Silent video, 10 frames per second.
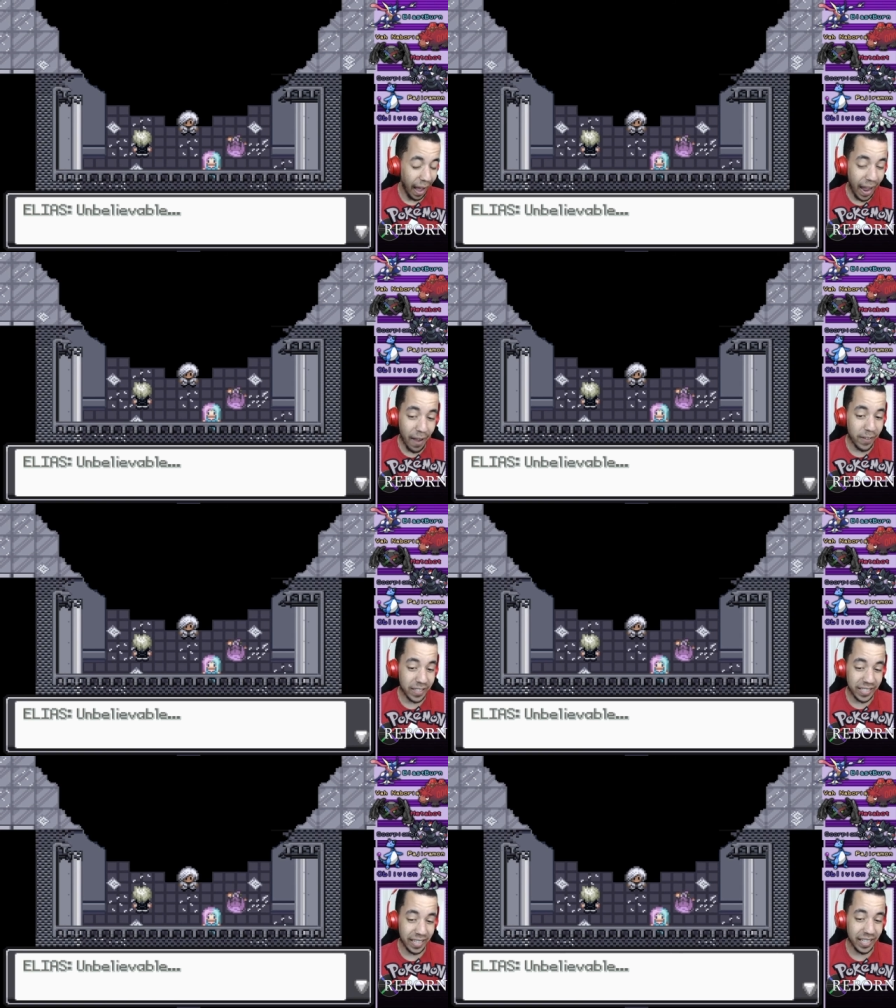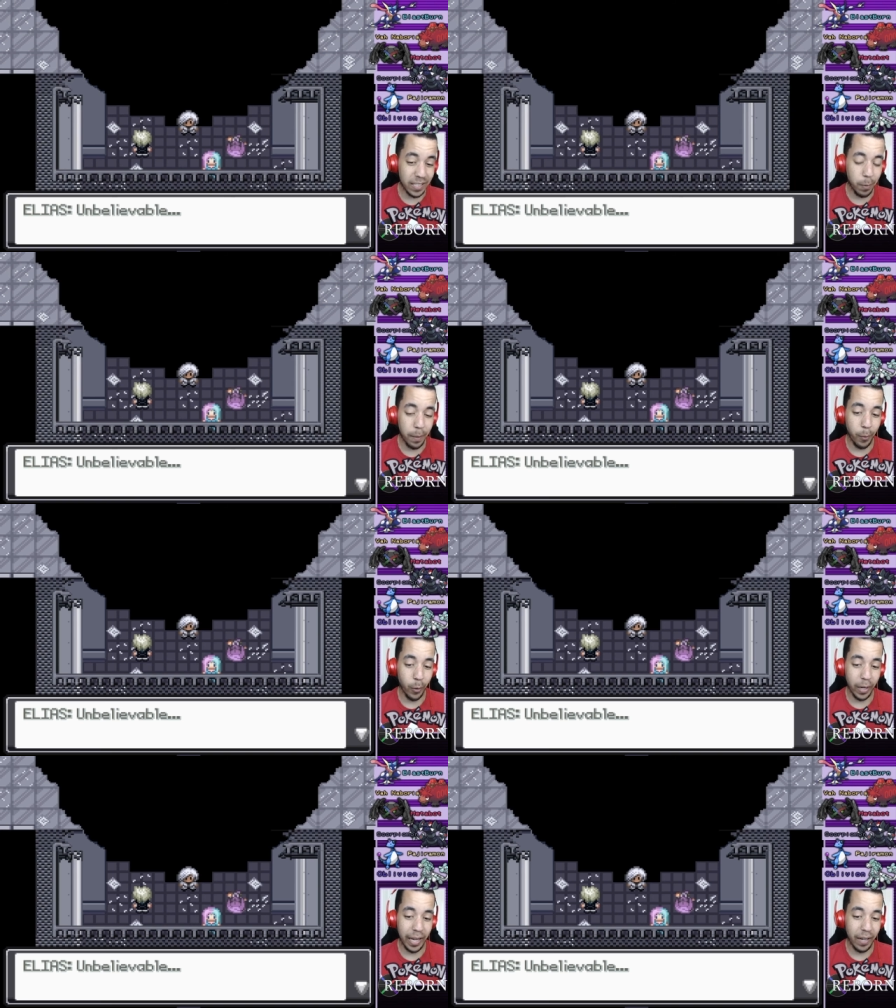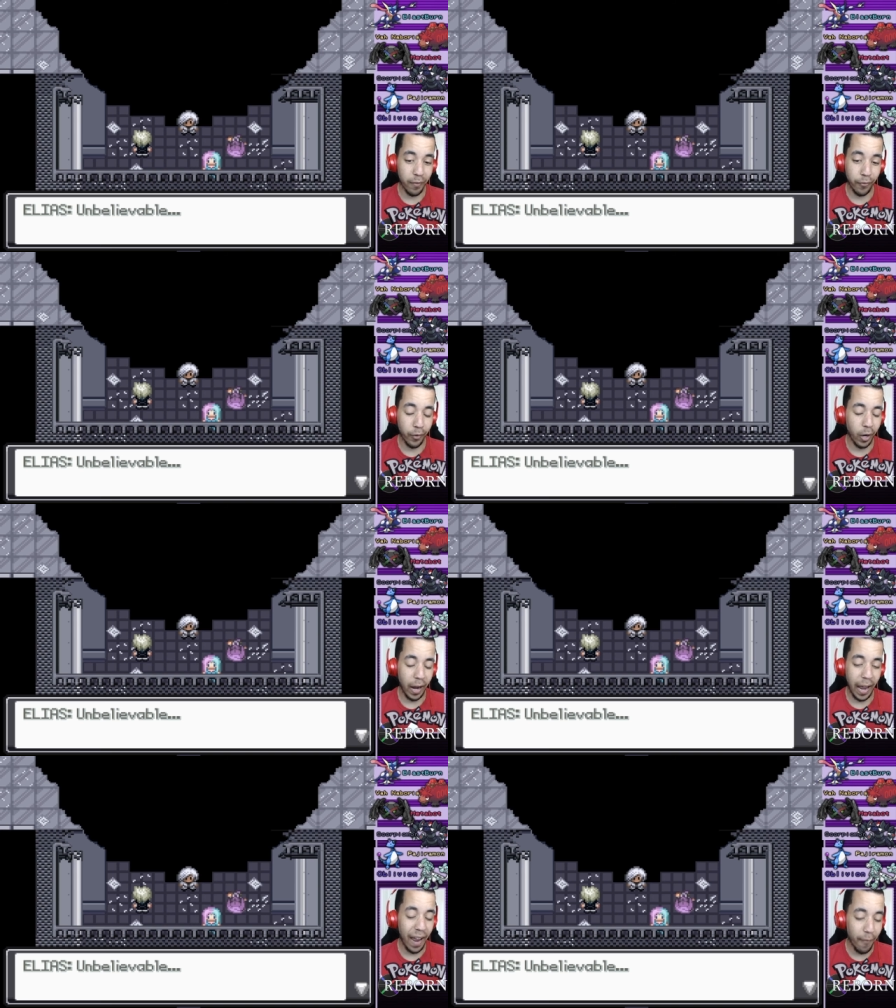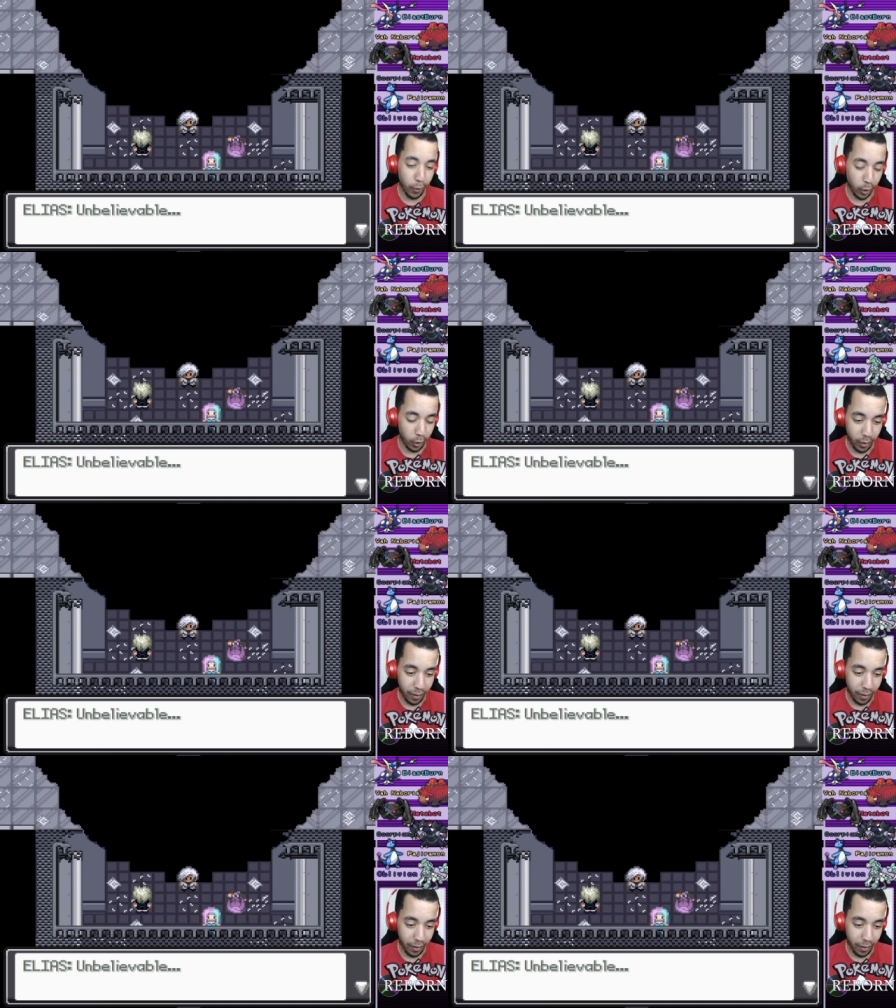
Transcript: I haven't seen these people in forever.